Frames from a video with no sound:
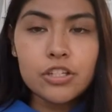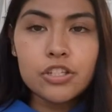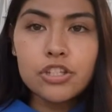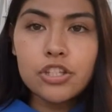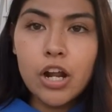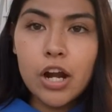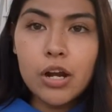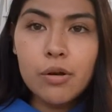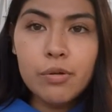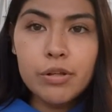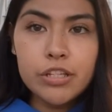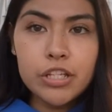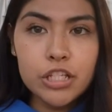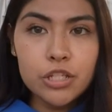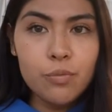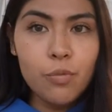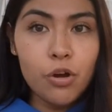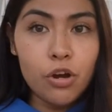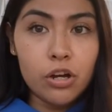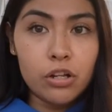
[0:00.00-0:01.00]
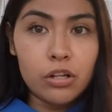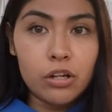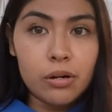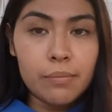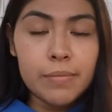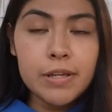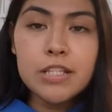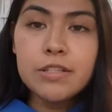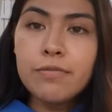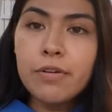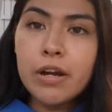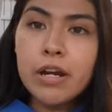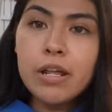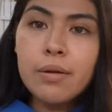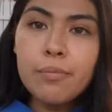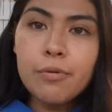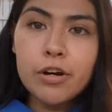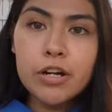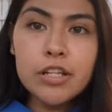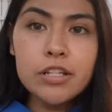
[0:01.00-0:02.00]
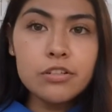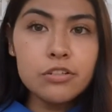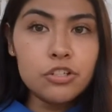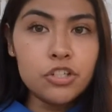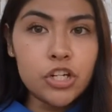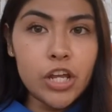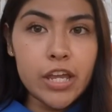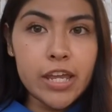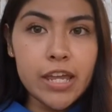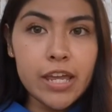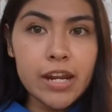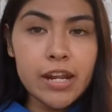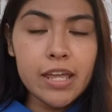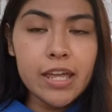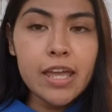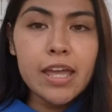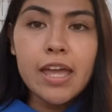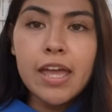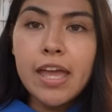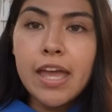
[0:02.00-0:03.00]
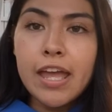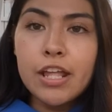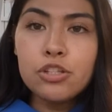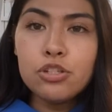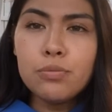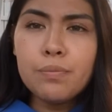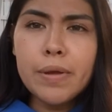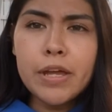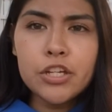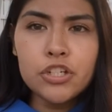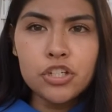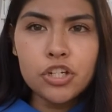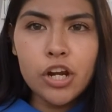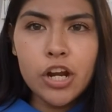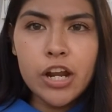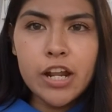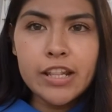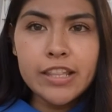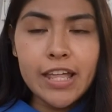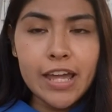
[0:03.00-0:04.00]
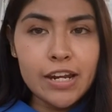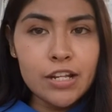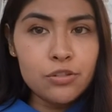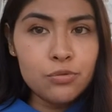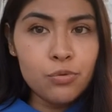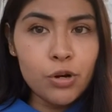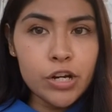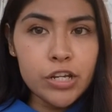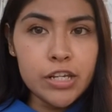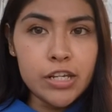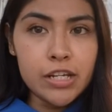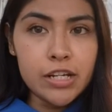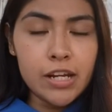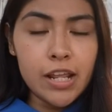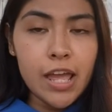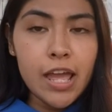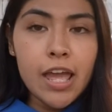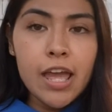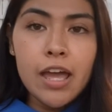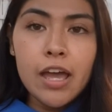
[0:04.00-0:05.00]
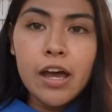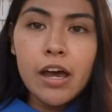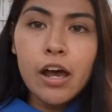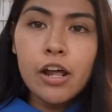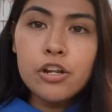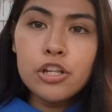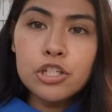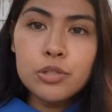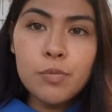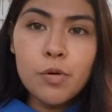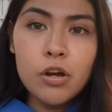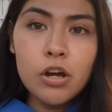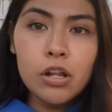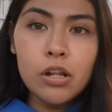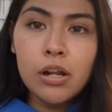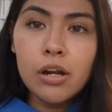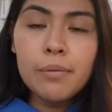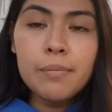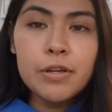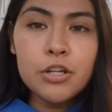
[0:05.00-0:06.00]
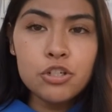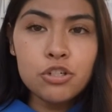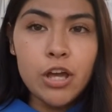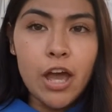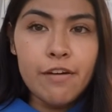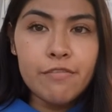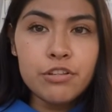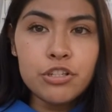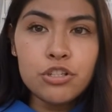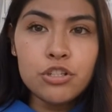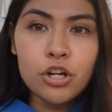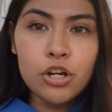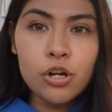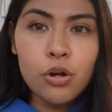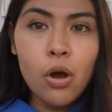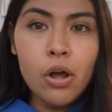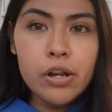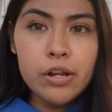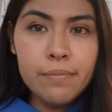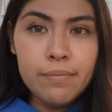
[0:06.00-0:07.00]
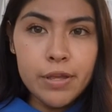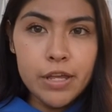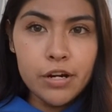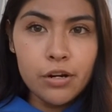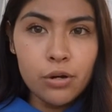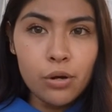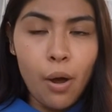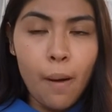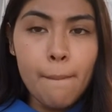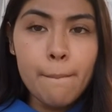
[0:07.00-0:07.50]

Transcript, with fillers: Starting with the smoke alarm, it's very important to check it and to make sure that it's working. On the smoke alarm, you should have a circle in the middle.